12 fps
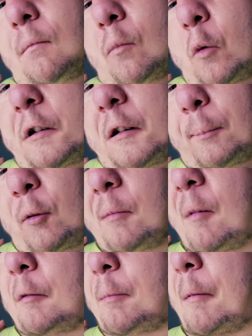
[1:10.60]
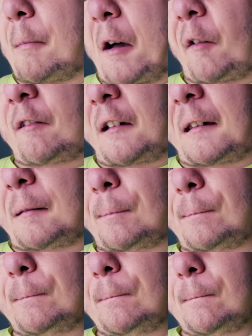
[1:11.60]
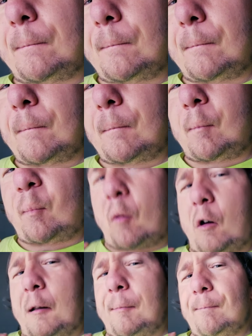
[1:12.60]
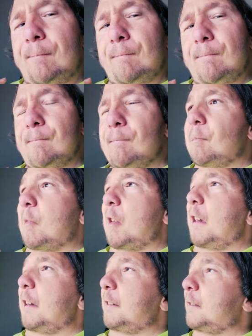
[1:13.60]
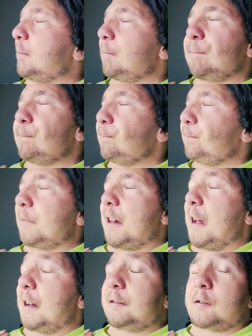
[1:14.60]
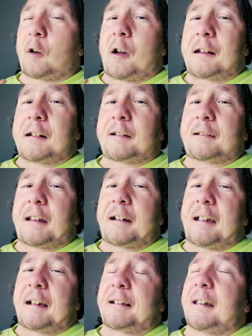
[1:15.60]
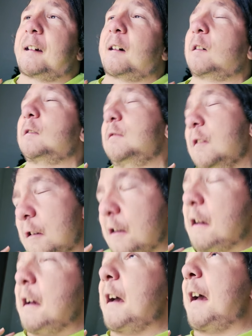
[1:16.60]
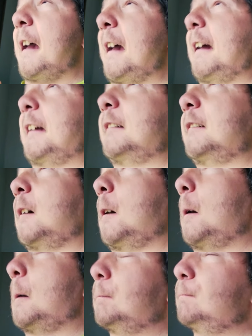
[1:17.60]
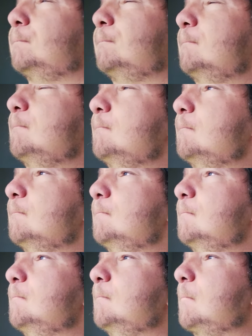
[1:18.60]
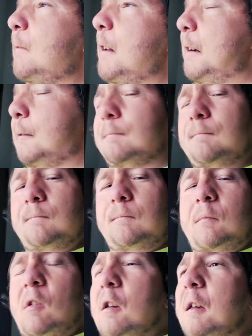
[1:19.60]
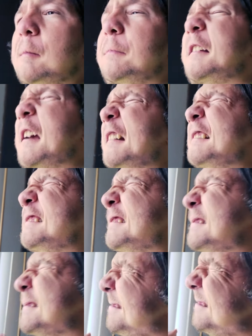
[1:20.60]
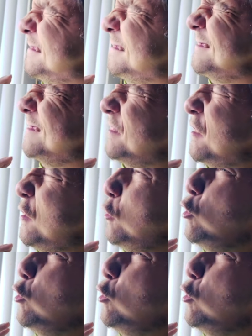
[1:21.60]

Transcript: which is pretty much my math, right? But, so I had to take that down. And, yeah. And besides, I